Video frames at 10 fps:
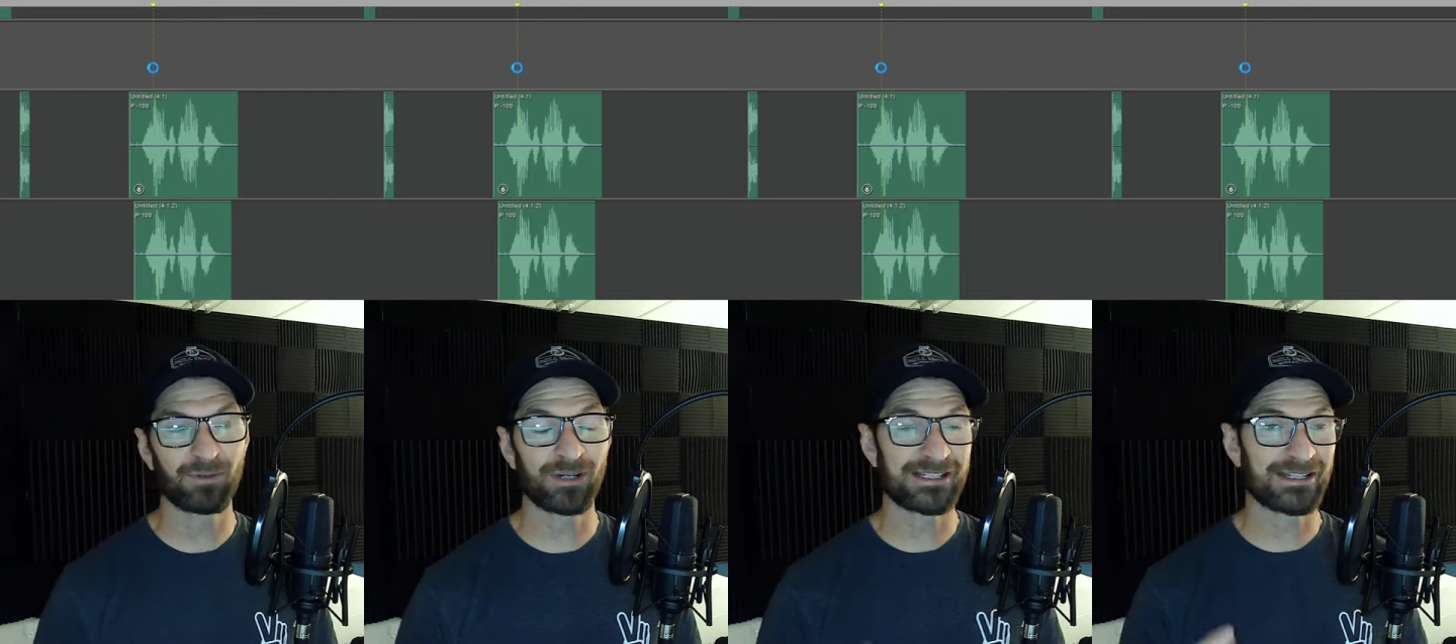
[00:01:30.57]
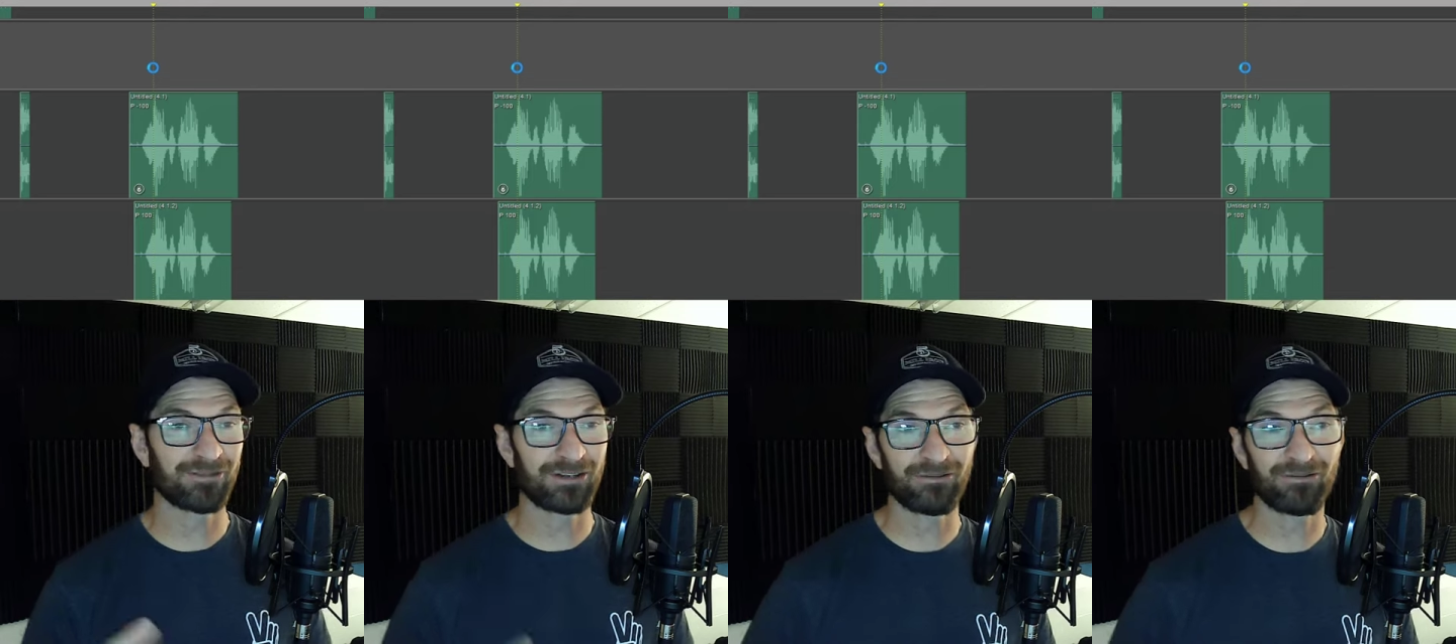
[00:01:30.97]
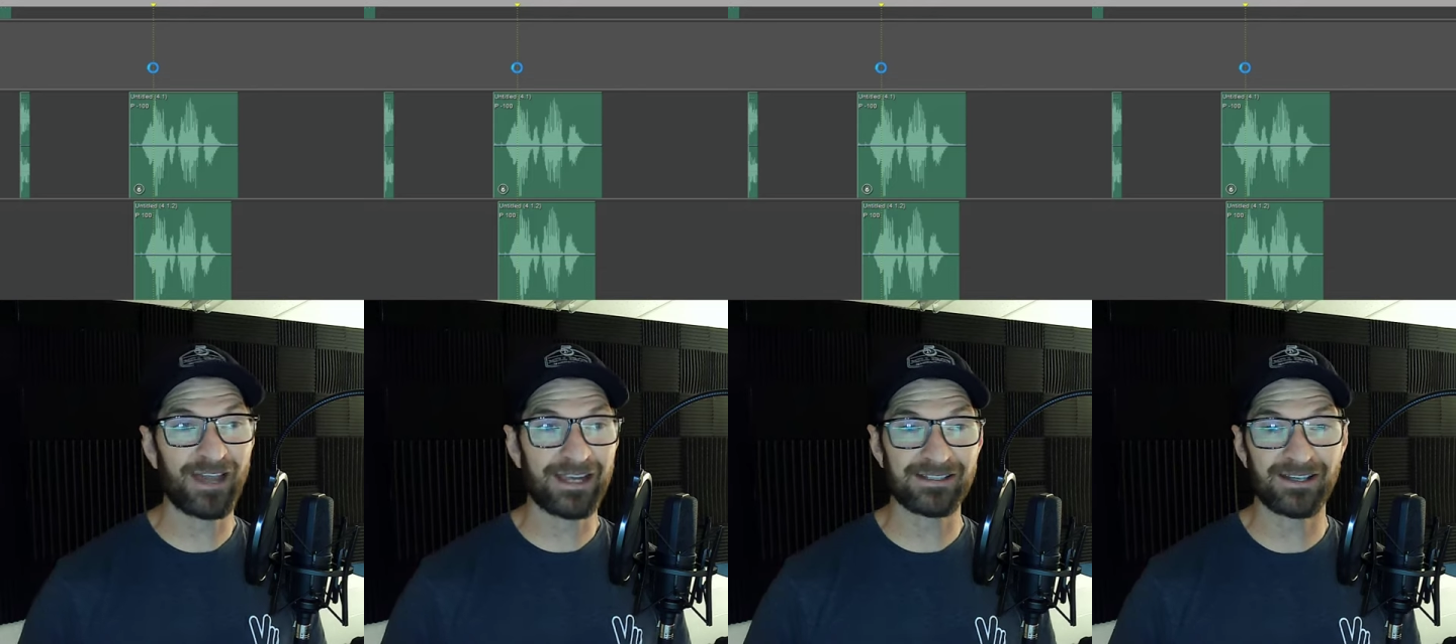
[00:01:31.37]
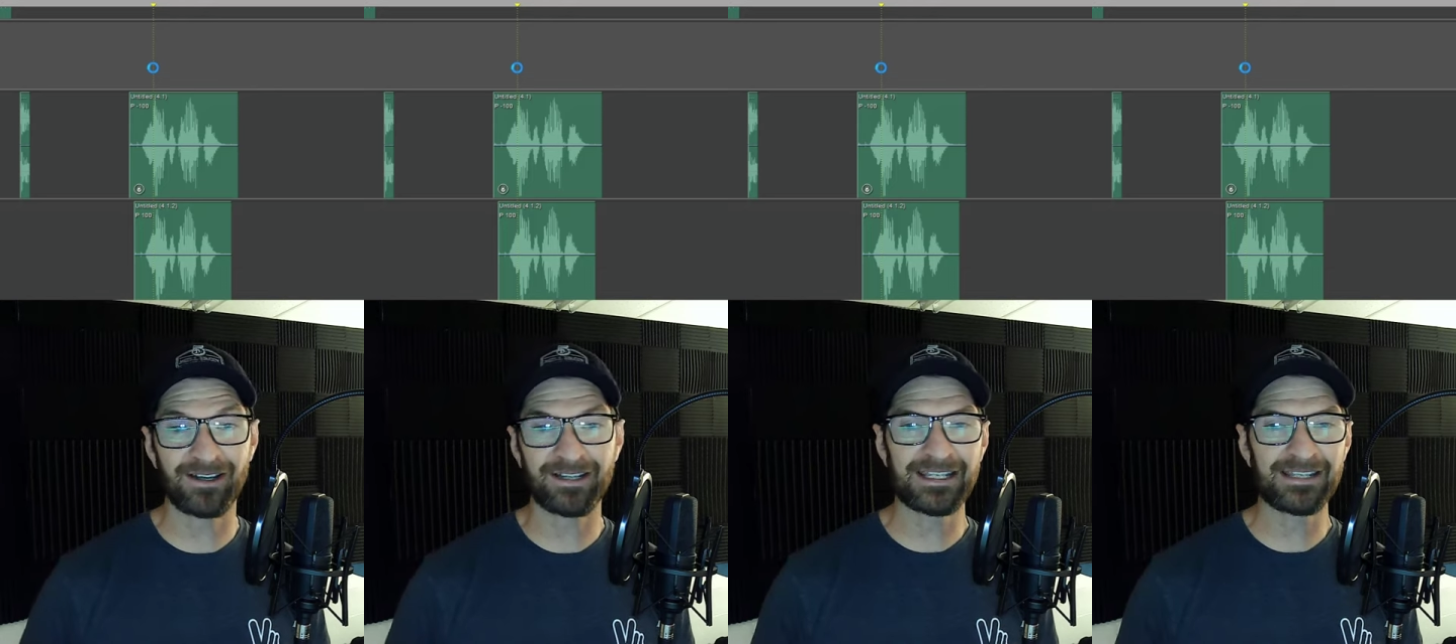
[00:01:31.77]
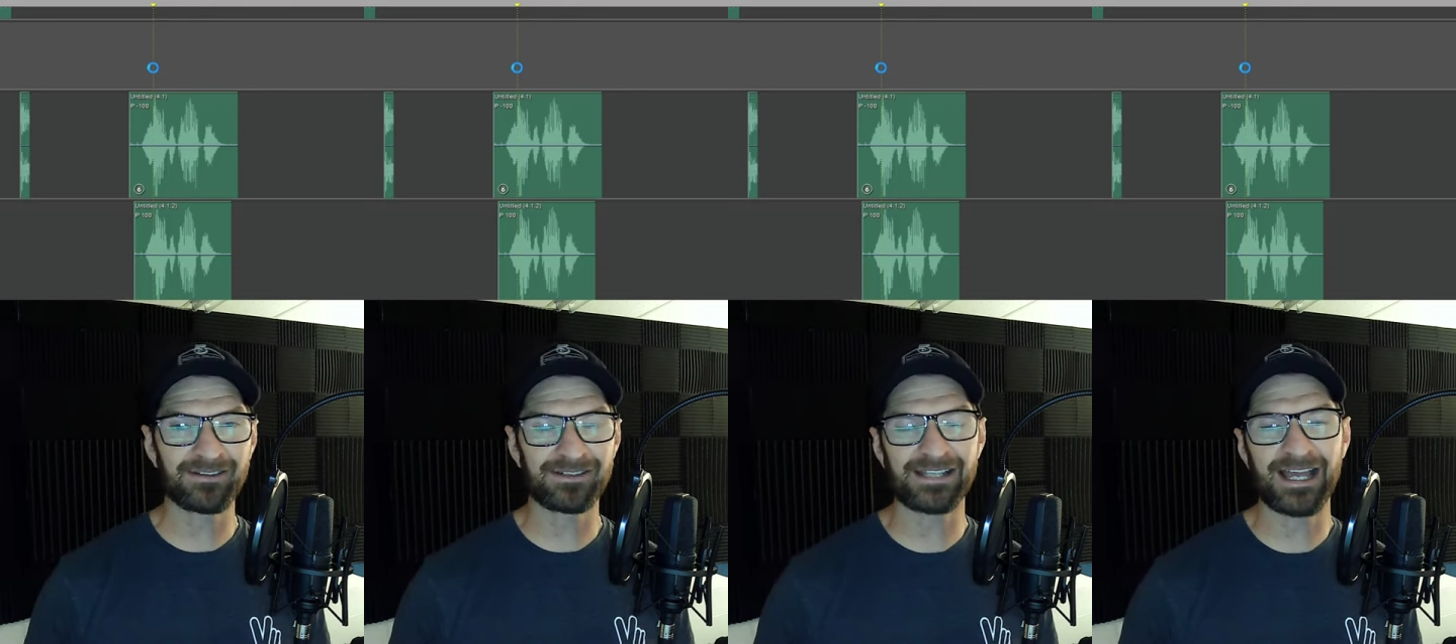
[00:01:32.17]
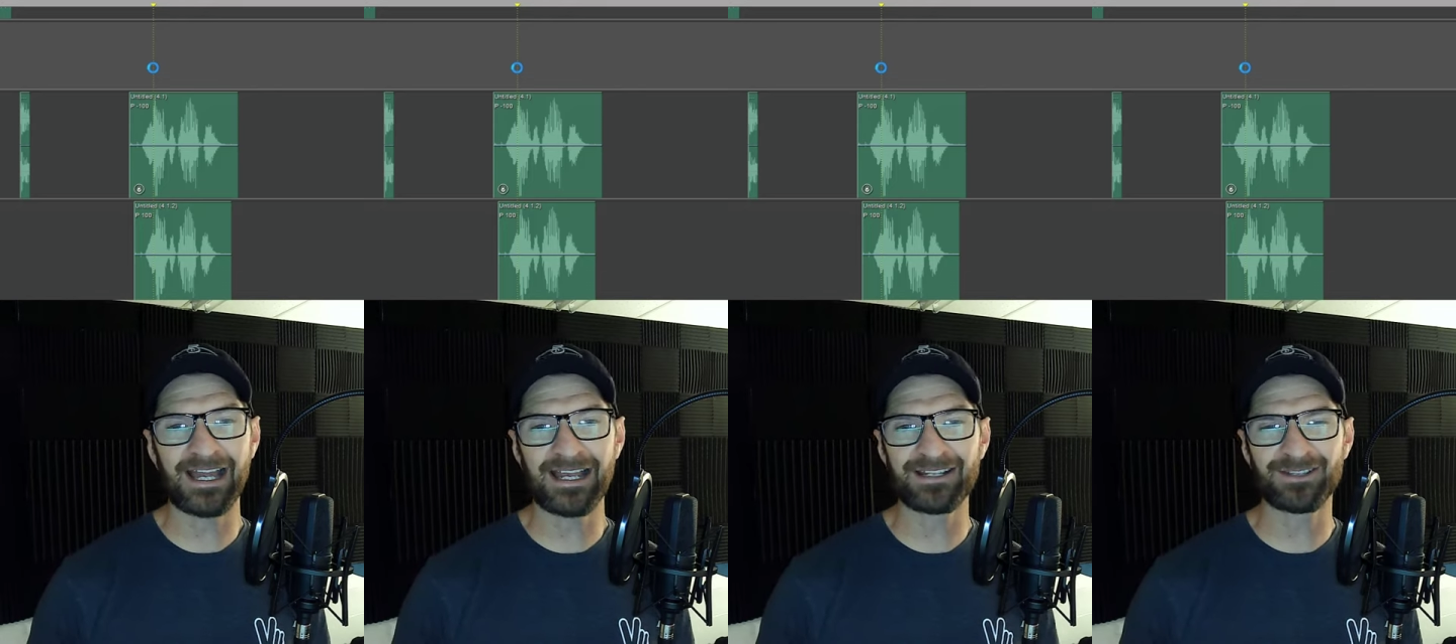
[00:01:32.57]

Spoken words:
putting different effects on either side.